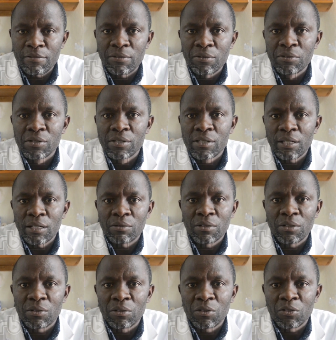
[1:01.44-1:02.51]
foods that we
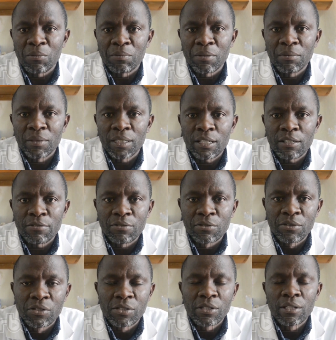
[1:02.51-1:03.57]
call complementary
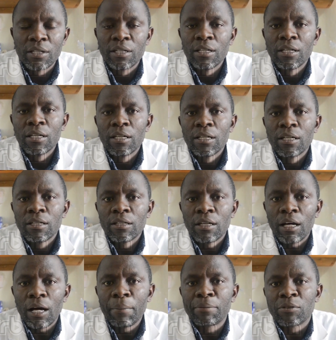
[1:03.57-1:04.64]
foods,
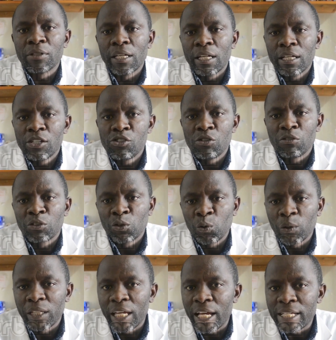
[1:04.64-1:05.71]
up to the age of
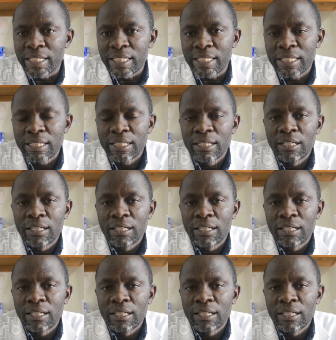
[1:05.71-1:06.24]
two years.